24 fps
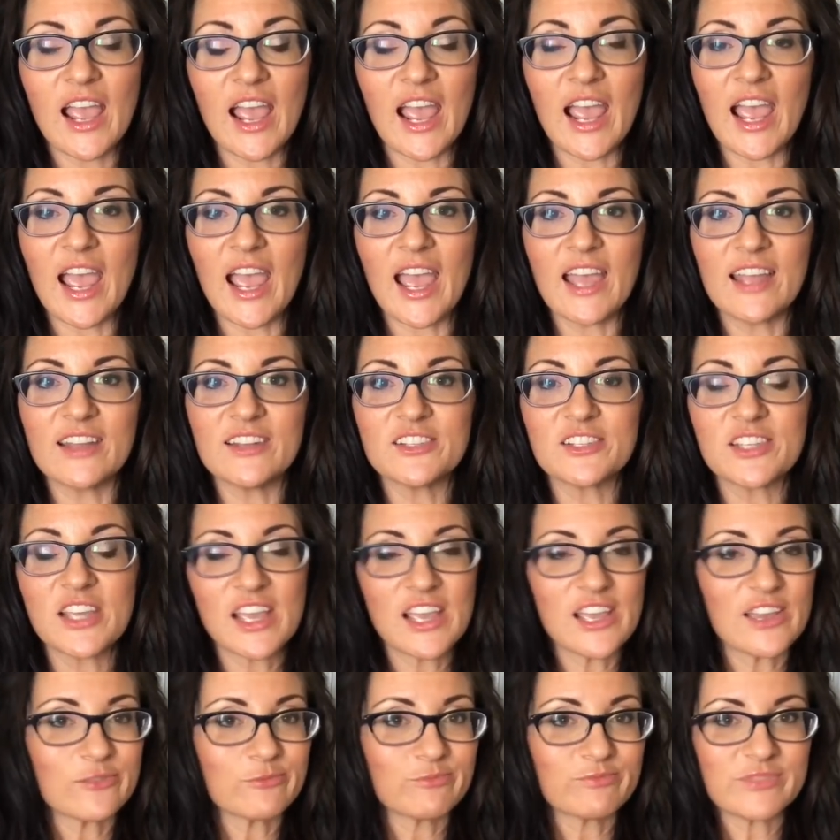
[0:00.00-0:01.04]
And
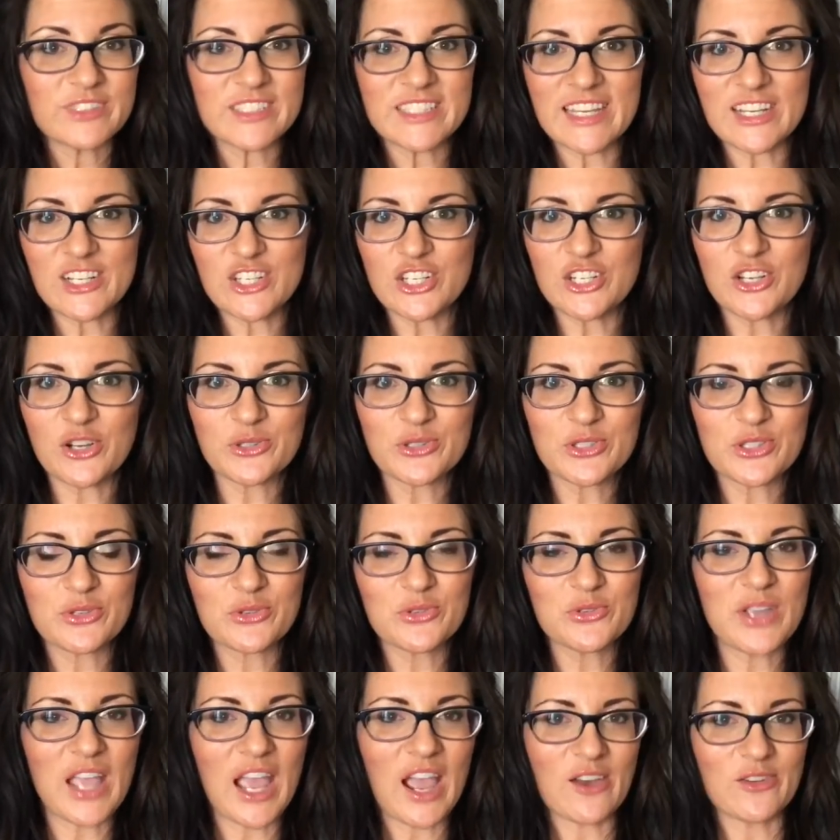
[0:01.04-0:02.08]
say she goes
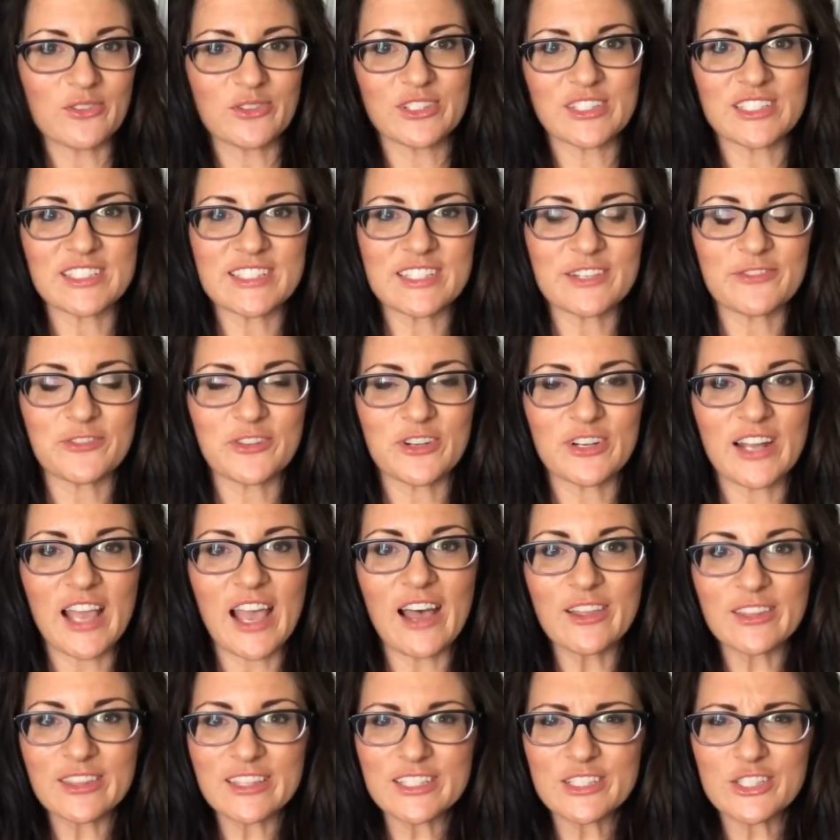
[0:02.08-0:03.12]
through countless different
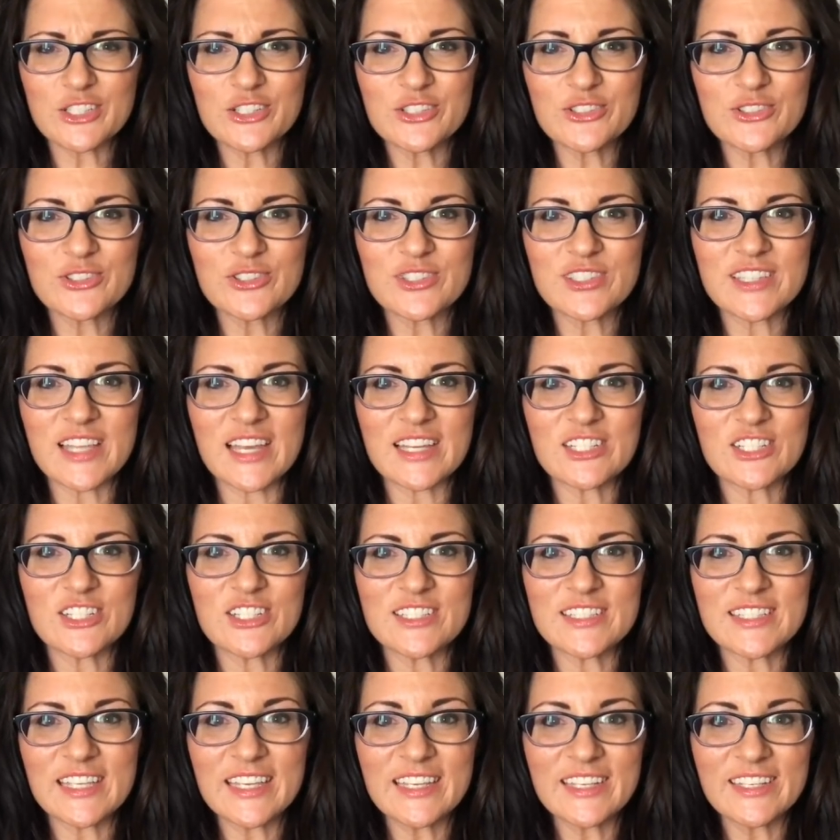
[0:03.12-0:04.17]
health issues that
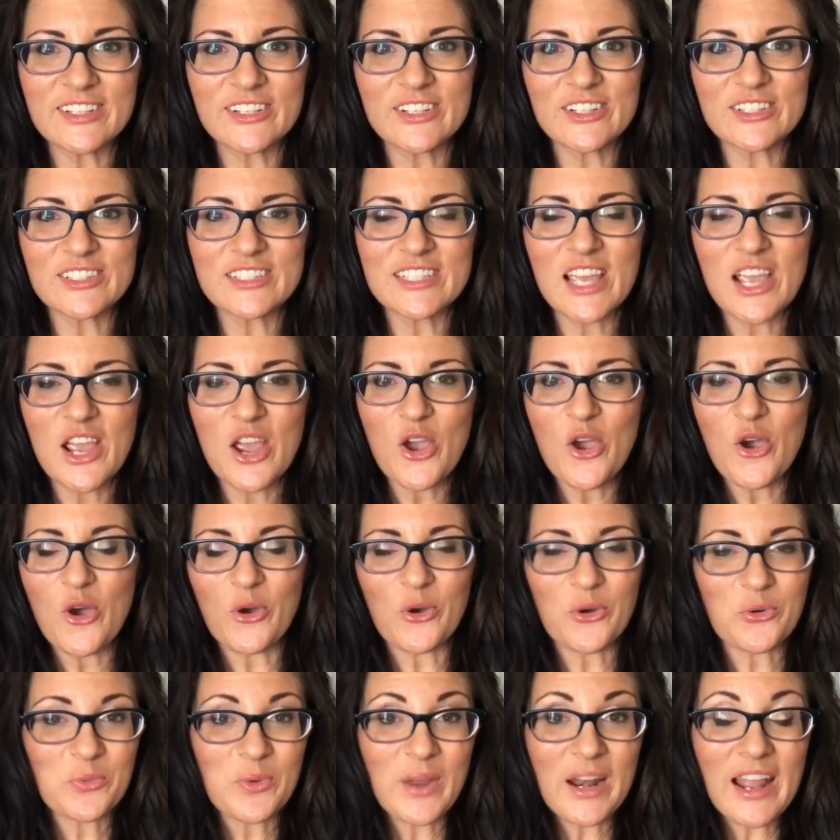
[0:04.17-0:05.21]
she's healed
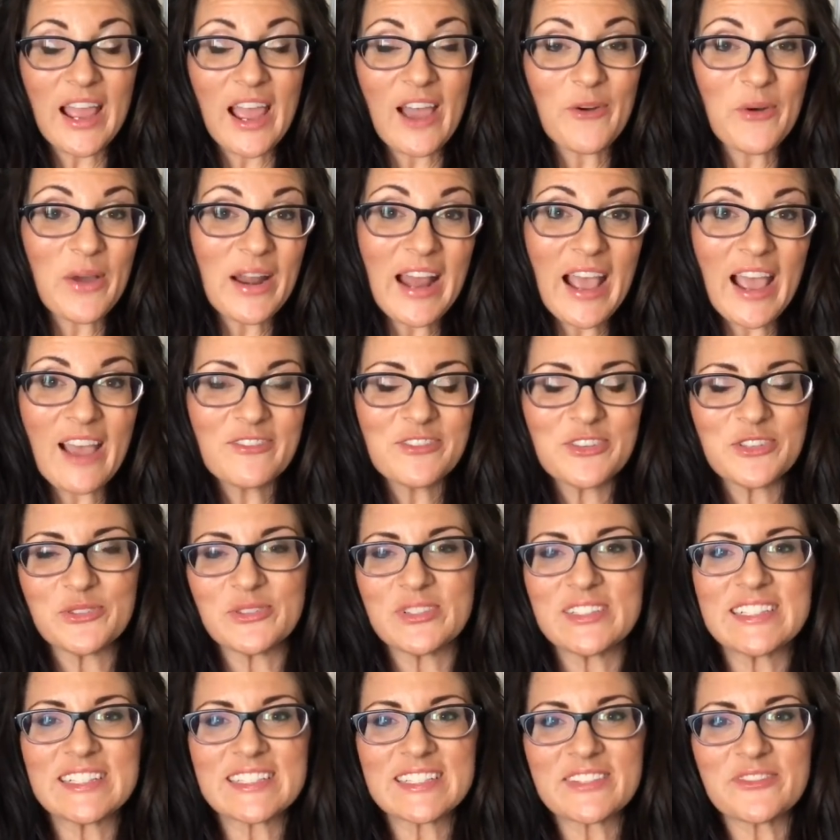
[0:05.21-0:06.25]
or what, what have you.
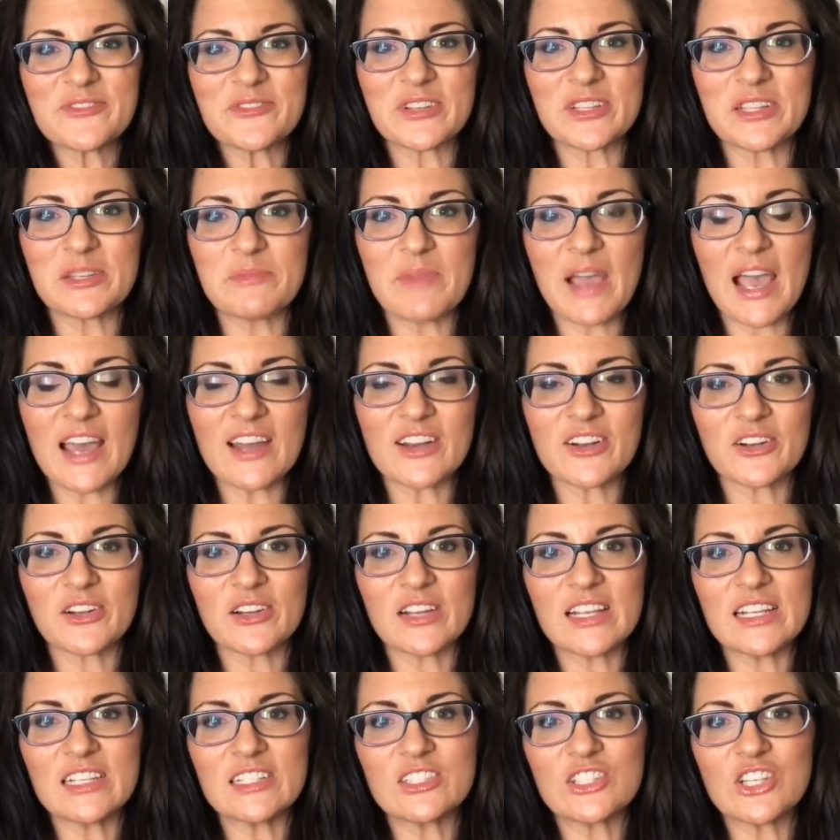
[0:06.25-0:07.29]
It doesn't really matter.
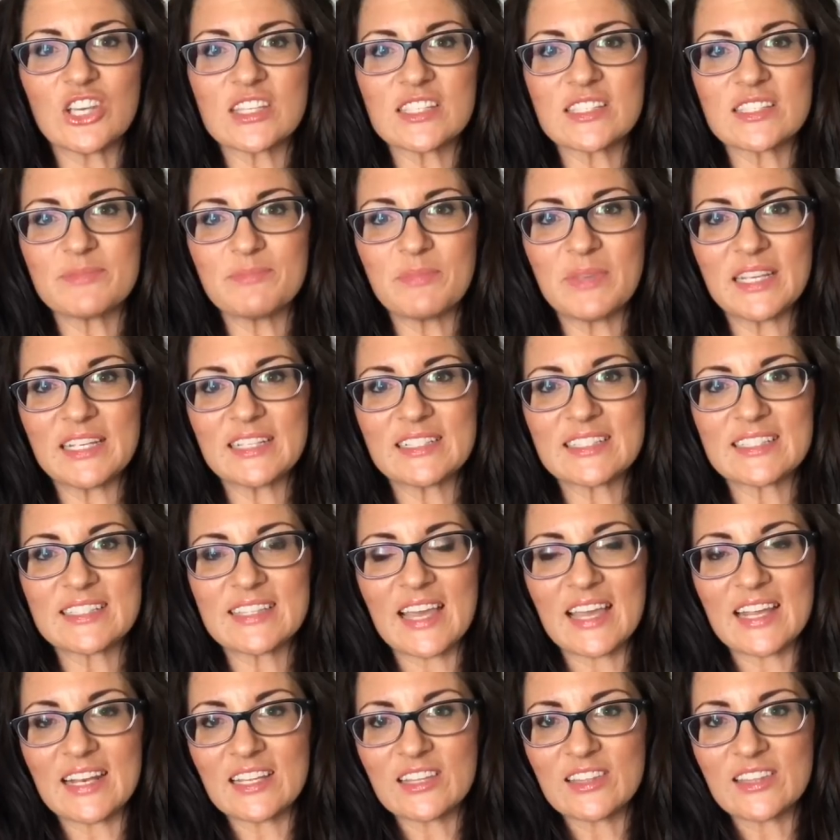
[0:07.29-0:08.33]
It just means
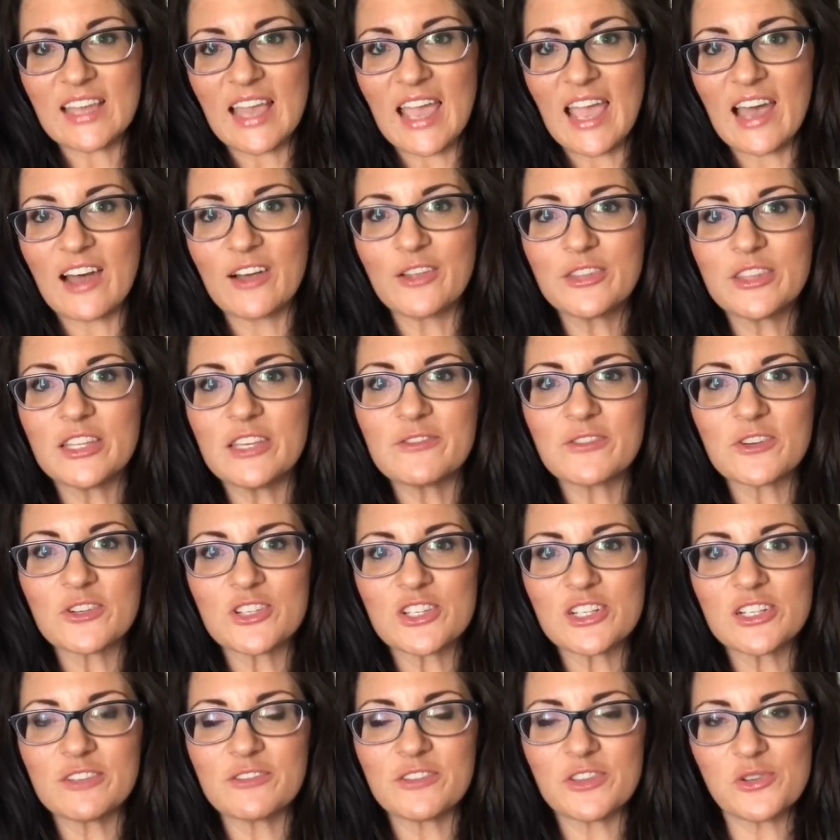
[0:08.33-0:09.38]
that the healthy
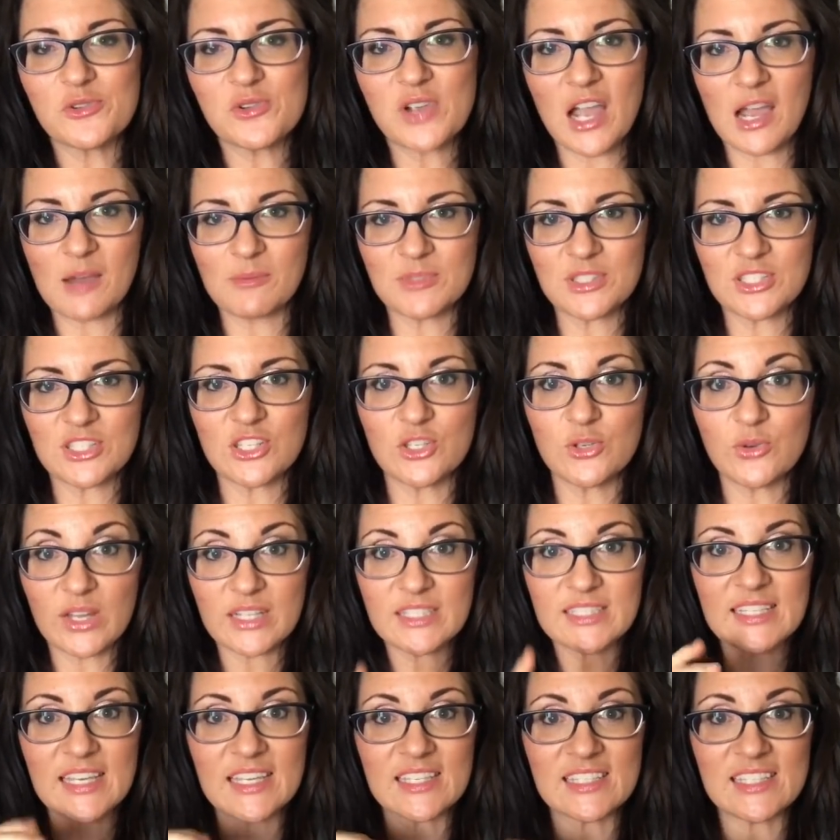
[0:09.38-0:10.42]
version of you comes to you
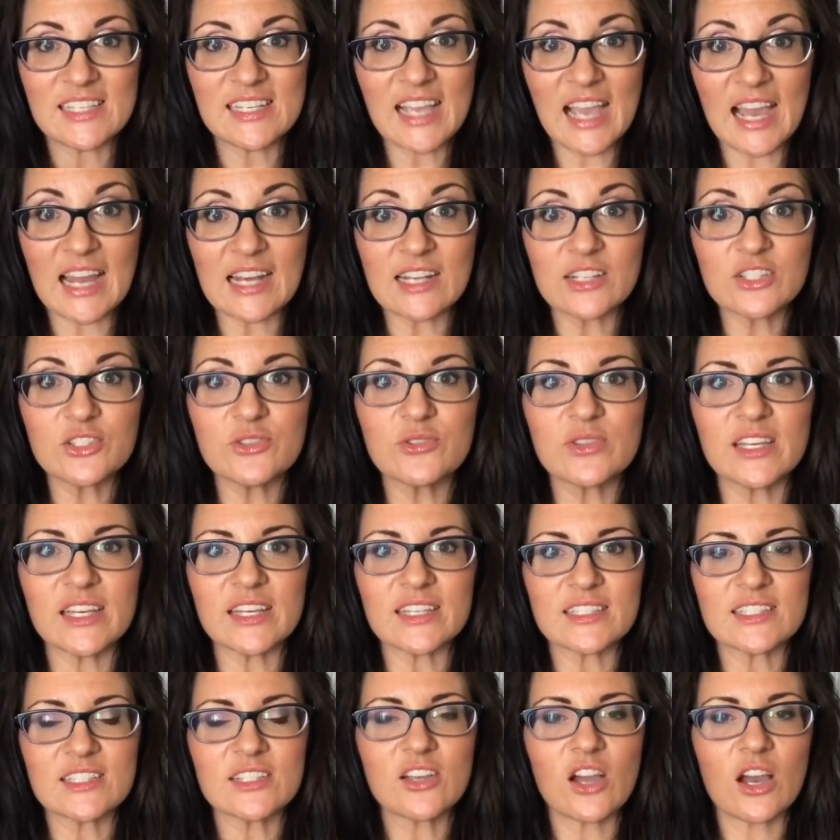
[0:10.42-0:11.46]
and says, you got to do
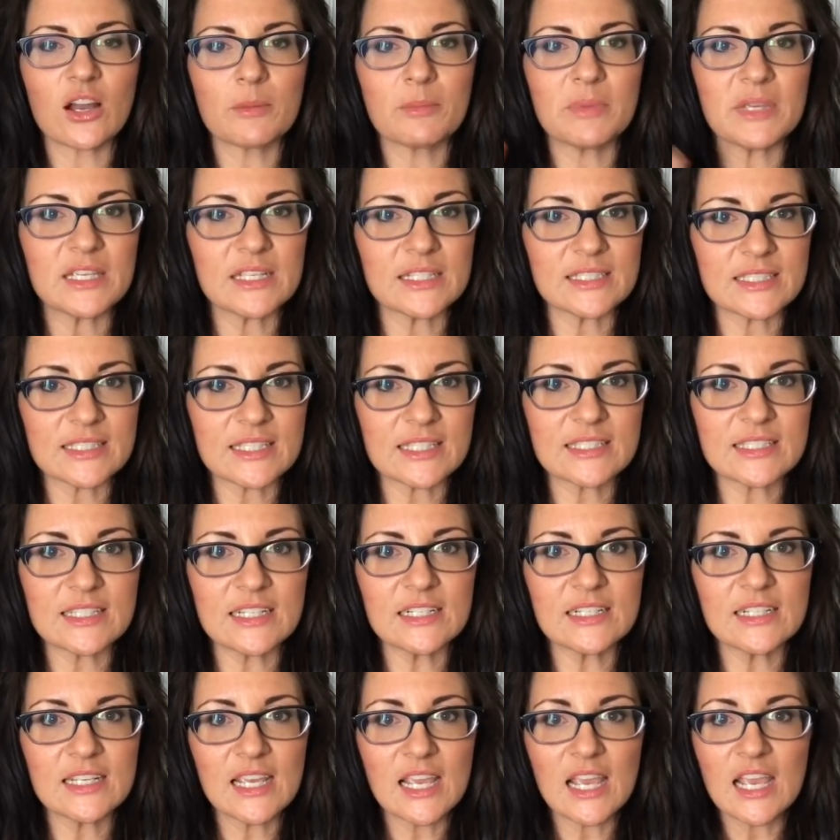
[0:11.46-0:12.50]
this. You got to be
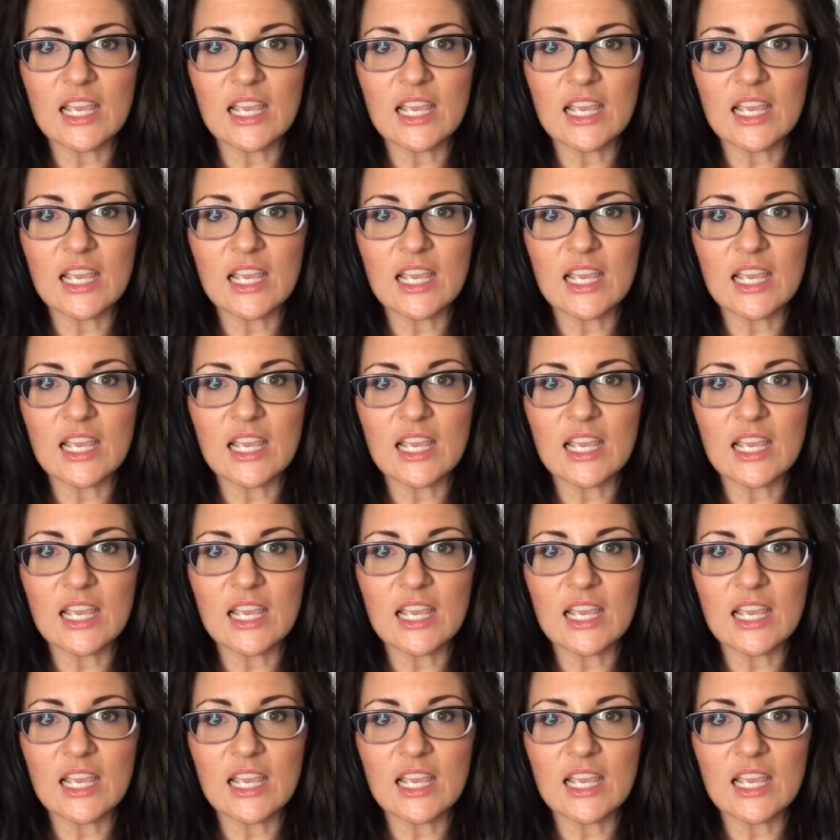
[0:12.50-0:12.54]
consistent.